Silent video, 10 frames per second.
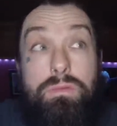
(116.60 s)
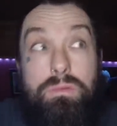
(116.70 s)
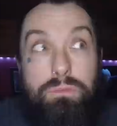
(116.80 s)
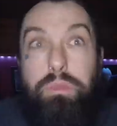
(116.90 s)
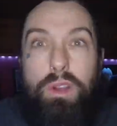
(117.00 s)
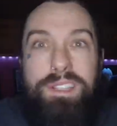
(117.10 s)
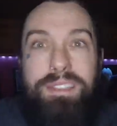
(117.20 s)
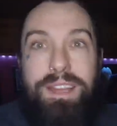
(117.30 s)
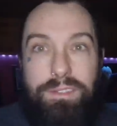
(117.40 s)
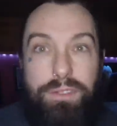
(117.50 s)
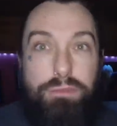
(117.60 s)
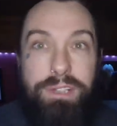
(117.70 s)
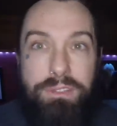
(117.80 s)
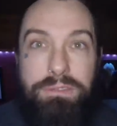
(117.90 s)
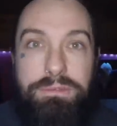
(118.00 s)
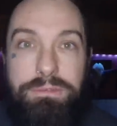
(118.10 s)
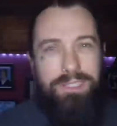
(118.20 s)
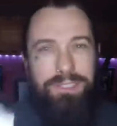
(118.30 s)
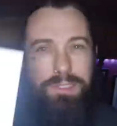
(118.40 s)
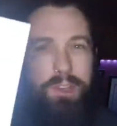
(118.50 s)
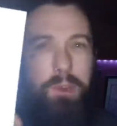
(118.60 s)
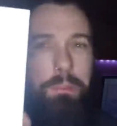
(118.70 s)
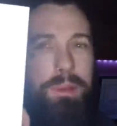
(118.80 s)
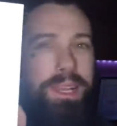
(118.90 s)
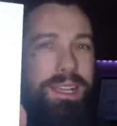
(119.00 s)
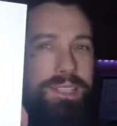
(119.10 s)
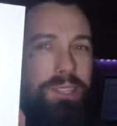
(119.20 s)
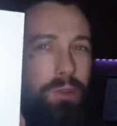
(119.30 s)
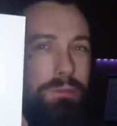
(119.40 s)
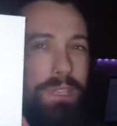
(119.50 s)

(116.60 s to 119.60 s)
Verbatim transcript: what it's like for real. So the company is called